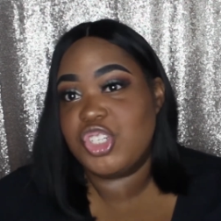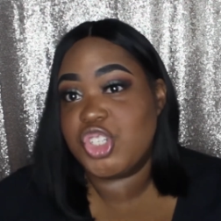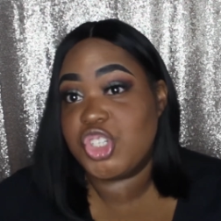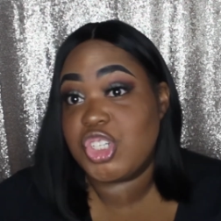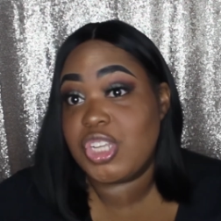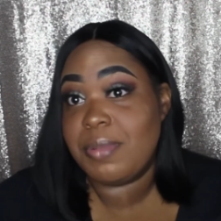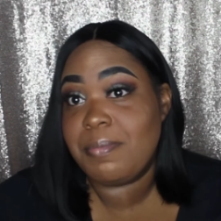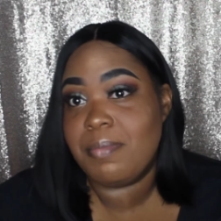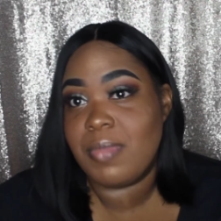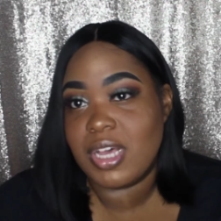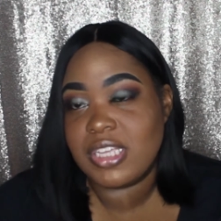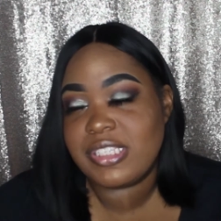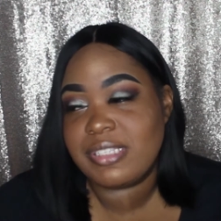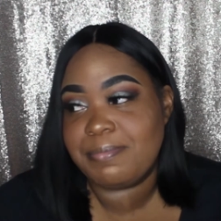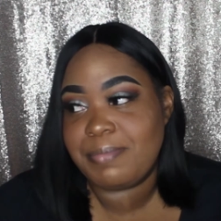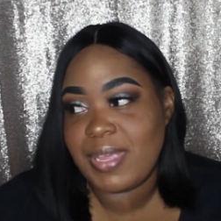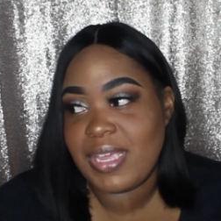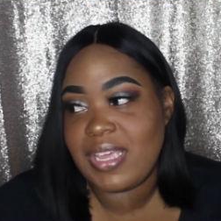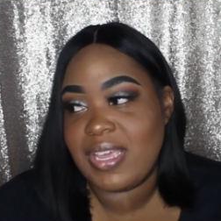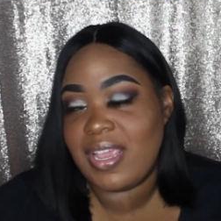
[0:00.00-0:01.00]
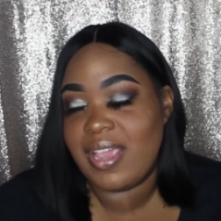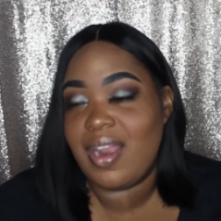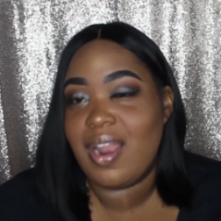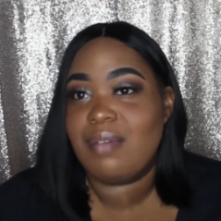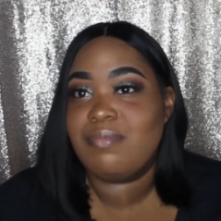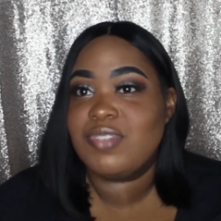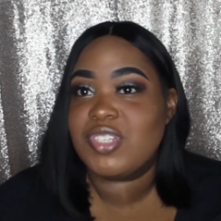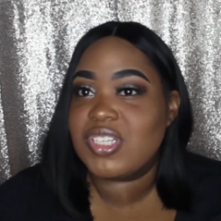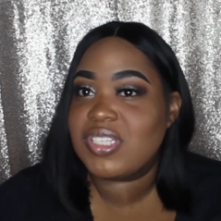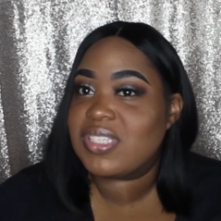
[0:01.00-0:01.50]
she must be. And
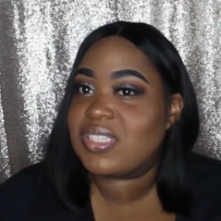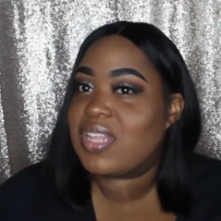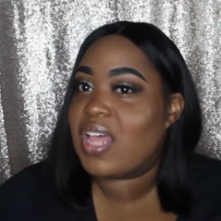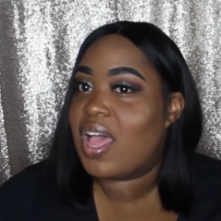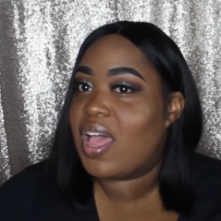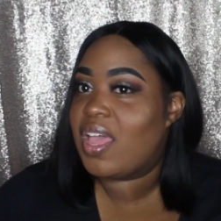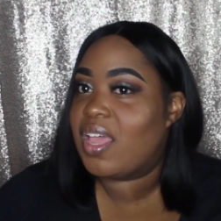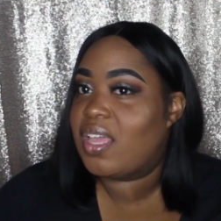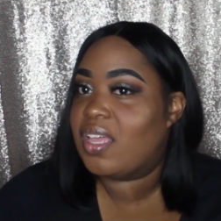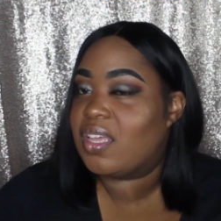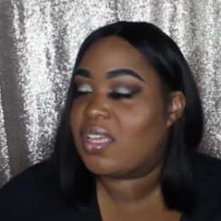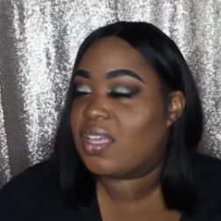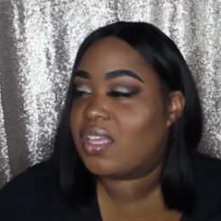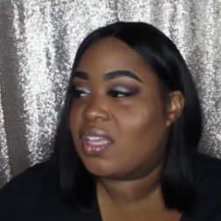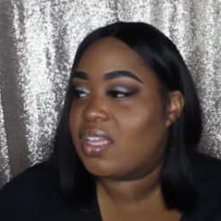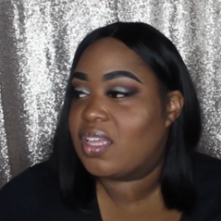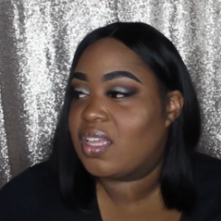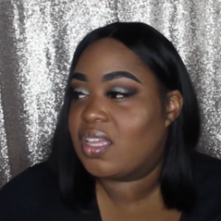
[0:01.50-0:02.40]
I'm just like,